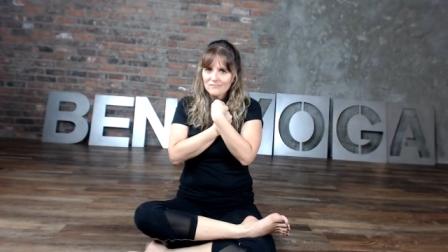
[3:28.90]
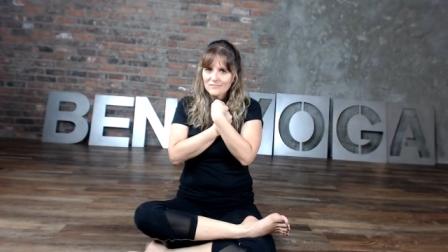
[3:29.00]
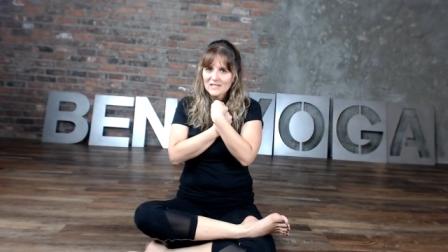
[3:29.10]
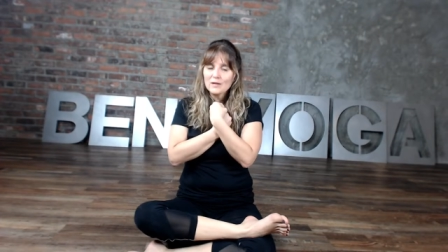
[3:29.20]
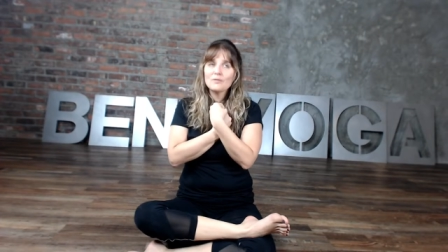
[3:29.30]

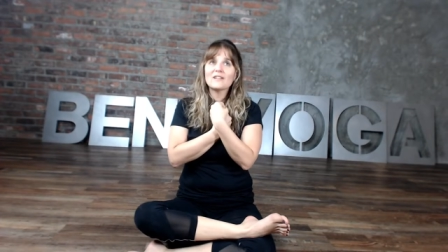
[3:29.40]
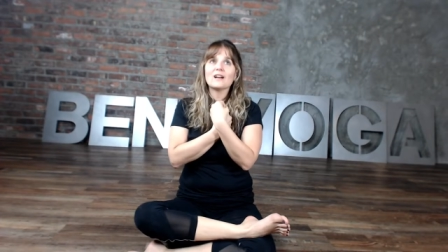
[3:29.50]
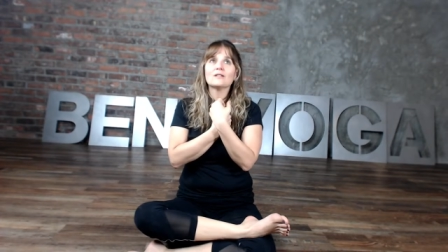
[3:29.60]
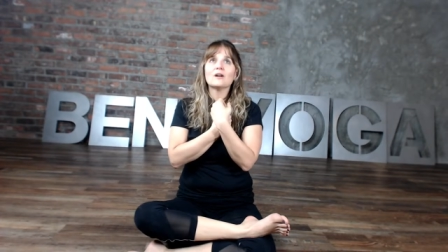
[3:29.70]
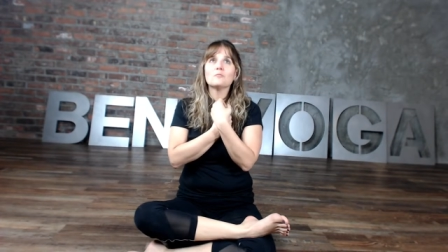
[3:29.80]
Say we've got
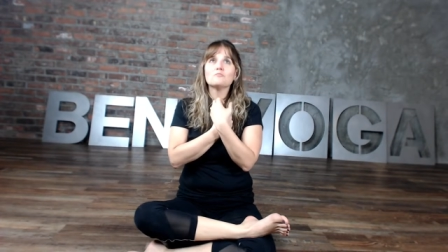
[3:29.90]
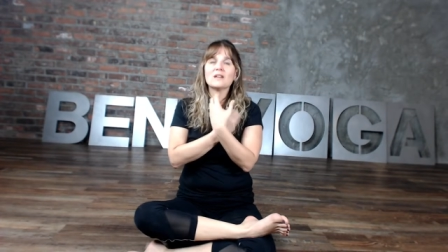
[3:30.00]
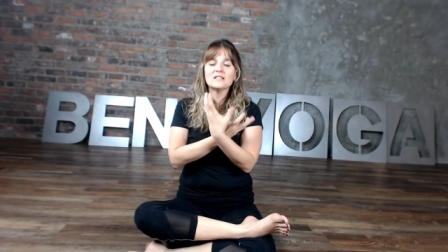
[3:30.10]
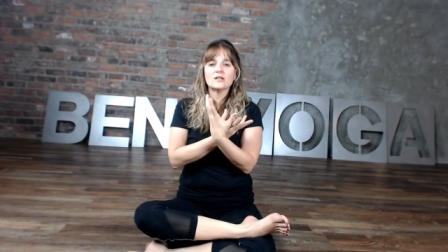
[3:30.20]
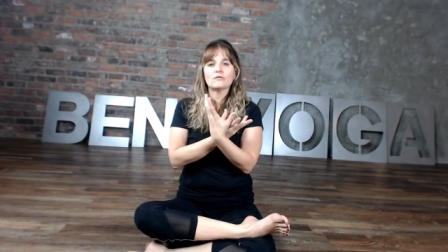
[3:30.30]
an
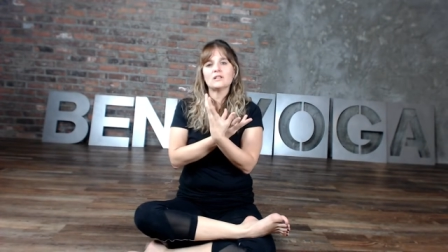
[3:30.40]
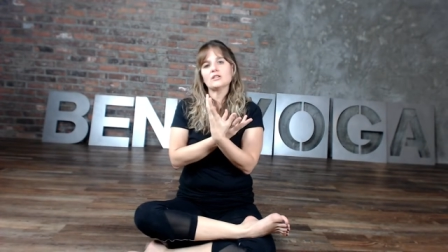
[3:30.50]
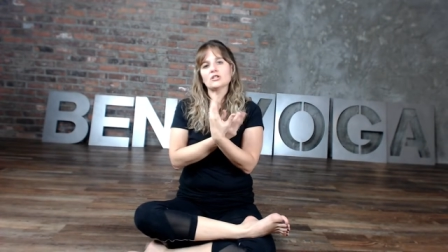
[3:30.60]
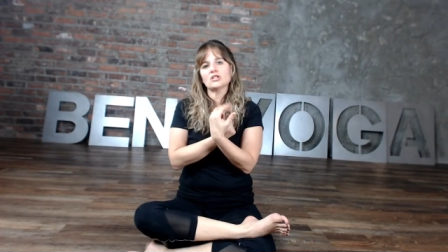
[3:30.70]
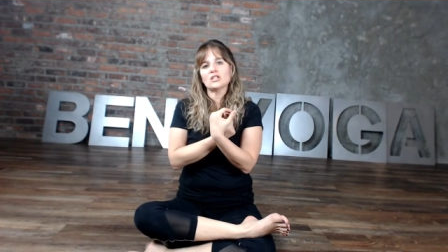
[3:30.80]
amazing
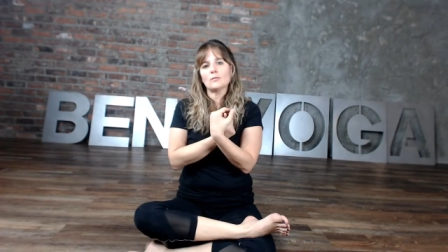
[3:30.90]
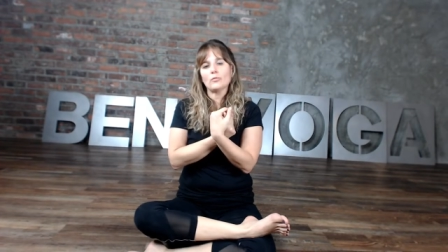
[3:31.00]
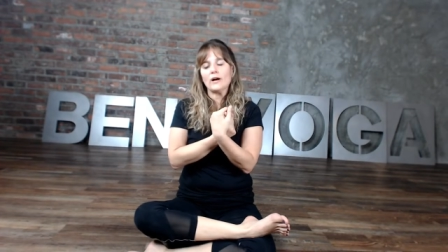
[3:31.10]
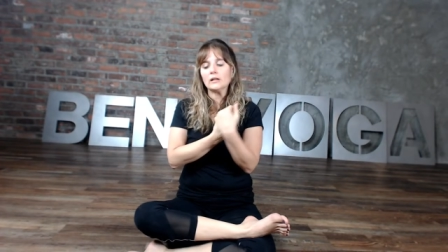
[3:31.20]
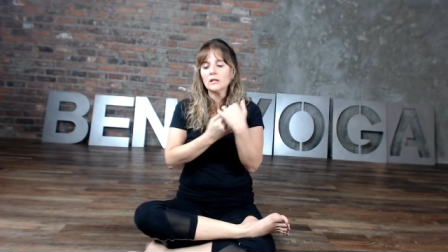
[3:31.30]
relationship.
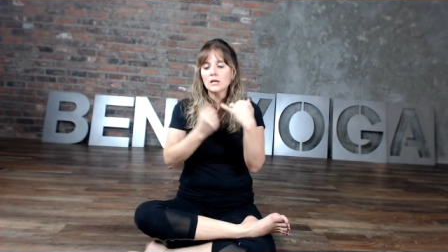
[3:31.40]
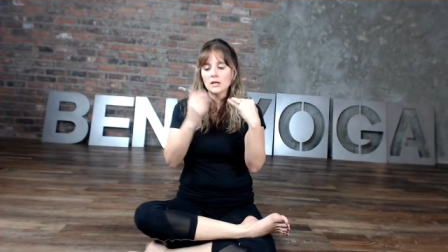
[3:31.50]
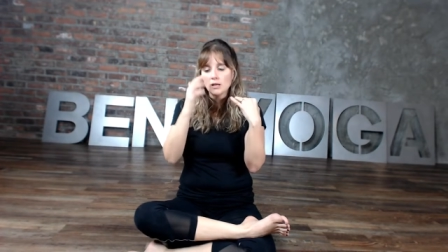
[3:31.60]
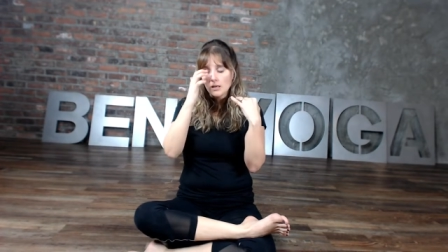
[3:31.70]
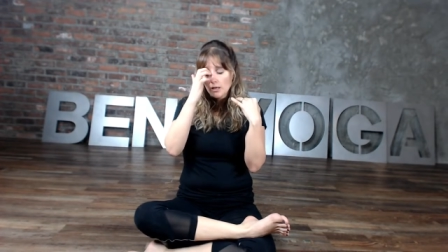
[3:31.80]
Well,
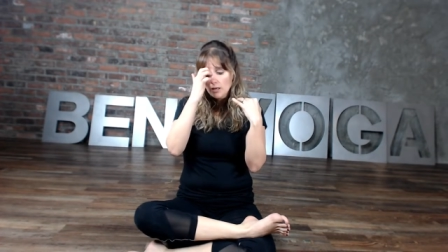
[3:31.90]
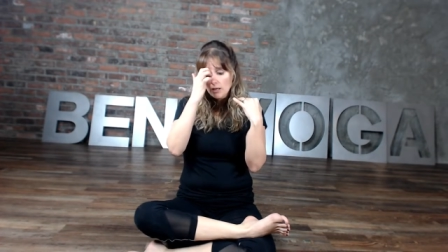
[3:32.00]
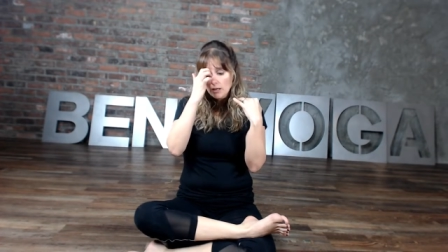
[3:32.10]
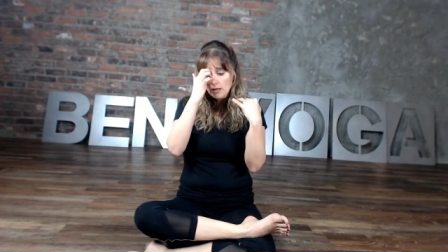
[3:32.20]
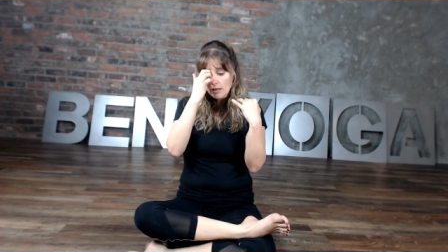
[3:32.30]

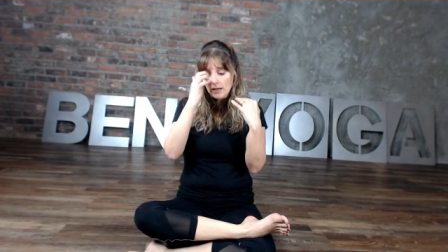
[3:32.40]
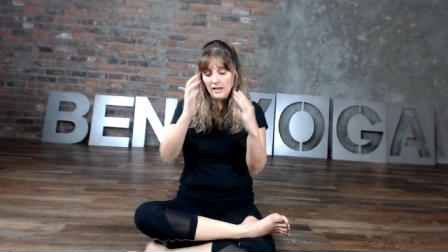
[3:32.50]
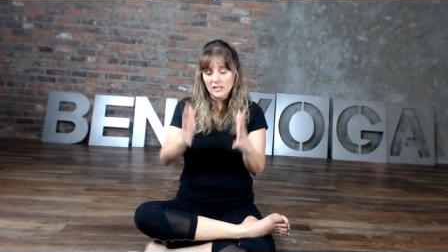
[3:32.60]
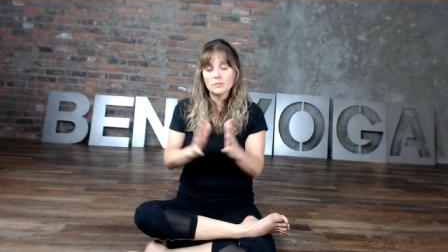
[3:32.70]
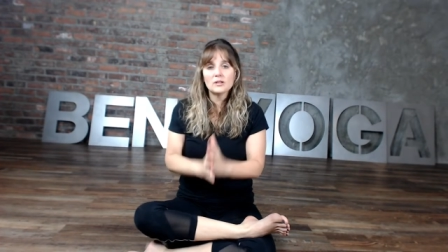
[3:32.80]
I
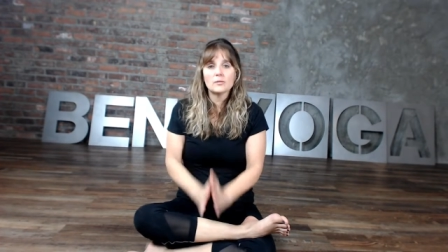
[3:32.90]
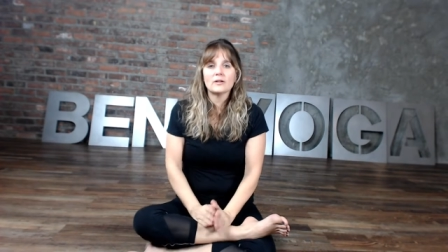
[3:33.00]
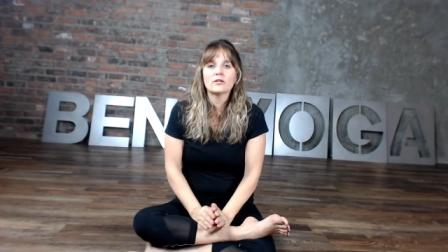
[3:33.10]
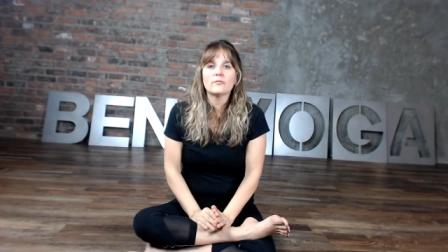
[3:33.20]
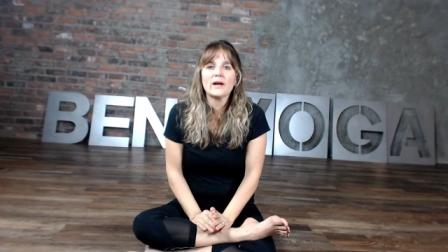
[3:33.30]
hate to be the
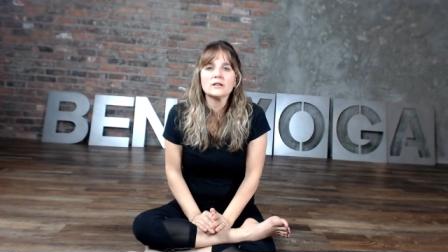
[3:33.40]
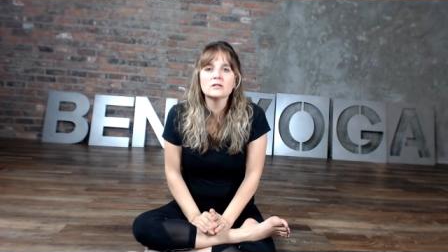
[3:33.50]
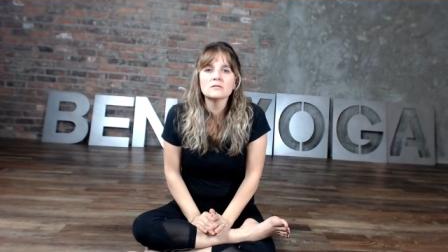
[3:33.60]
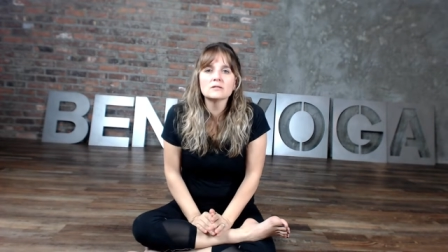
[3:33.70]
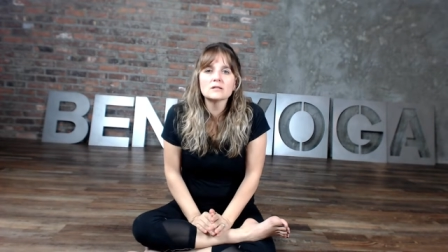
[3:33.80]
bearer of
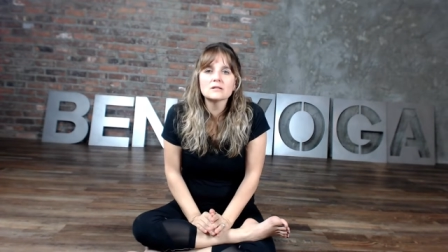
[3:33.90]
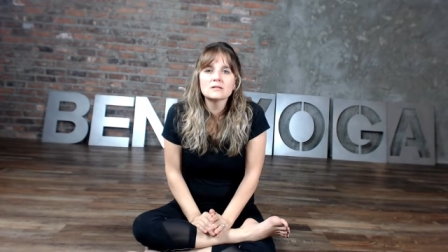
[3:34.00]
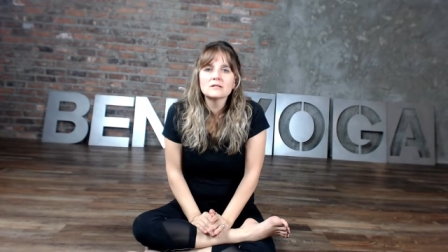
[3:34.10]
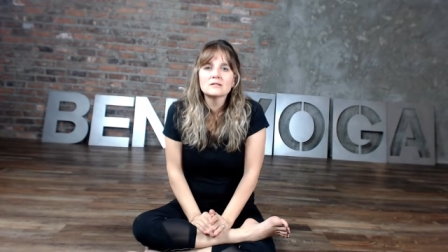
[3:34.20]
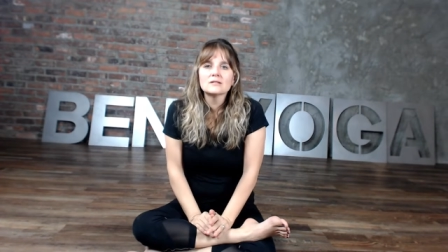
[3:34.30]
bad news.
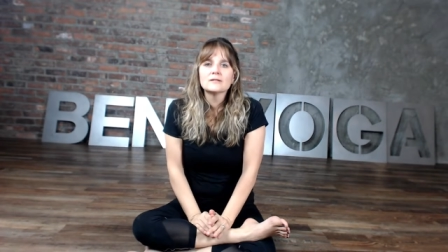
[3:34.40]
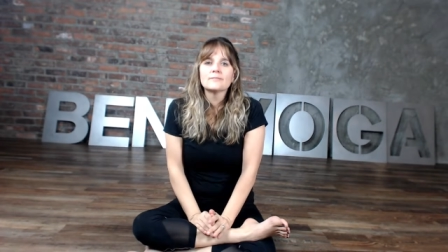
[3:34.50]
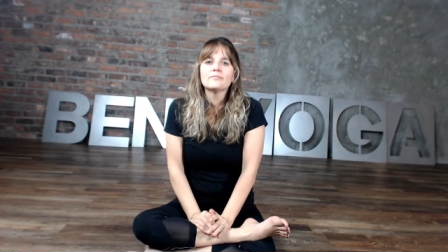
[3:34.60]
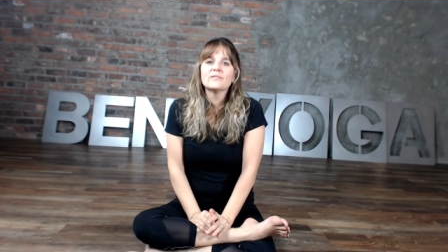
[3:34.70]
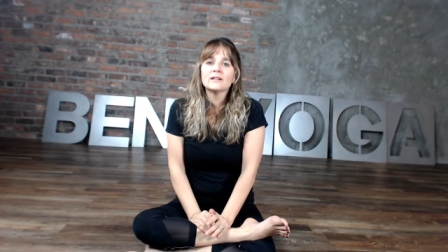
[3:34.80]

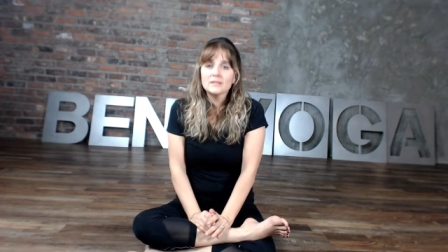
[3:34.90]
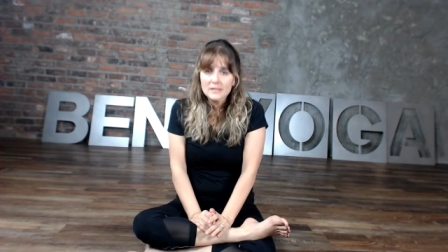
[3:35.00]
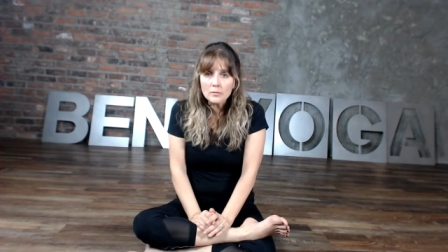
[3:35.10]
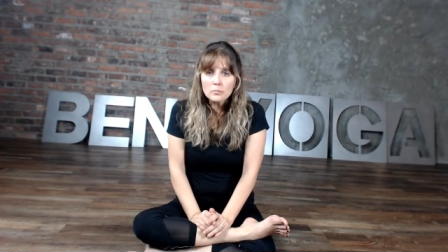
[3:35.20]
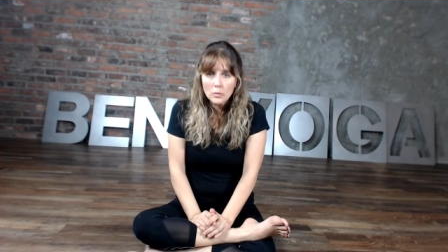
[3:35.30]
At
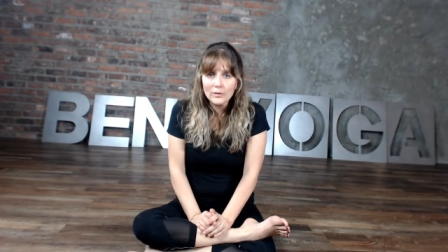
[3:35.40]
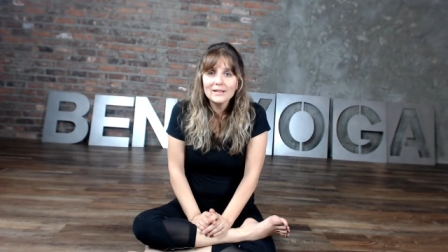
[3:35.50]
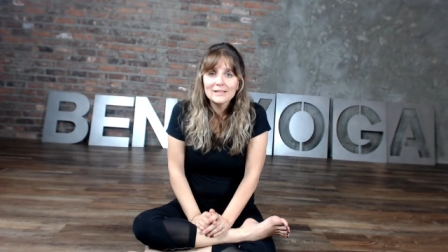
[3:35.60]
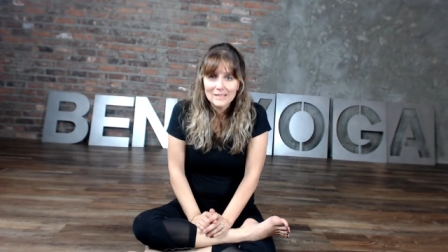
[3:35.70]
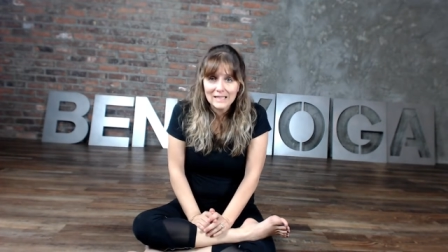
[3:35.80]
some
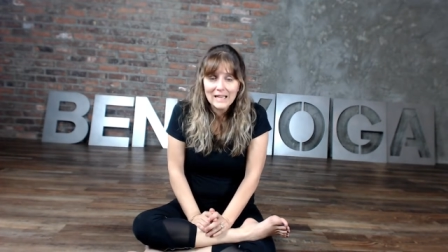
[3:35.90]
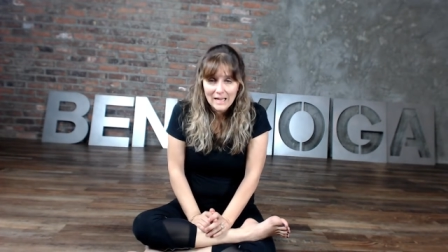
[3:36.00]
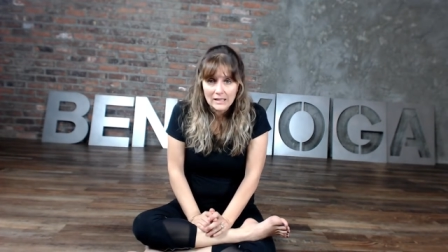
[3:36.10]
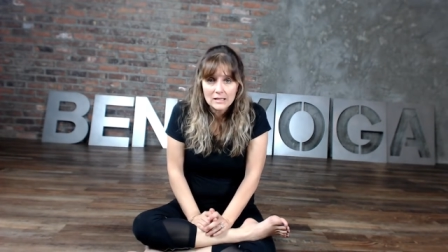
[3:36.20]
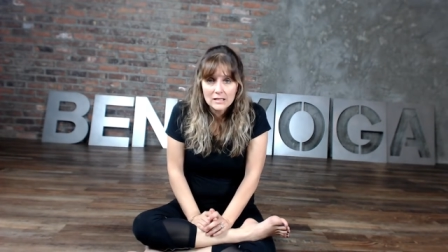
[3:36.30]
point, it's going to
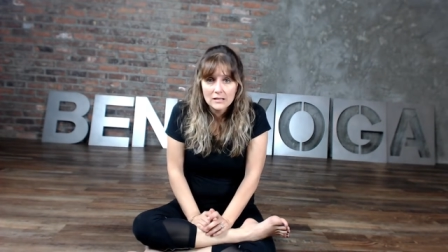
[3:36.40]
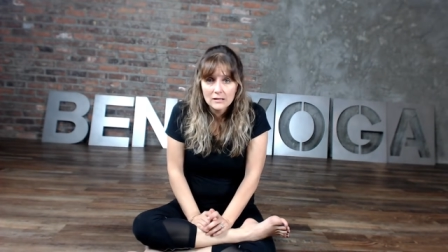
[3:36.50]
end.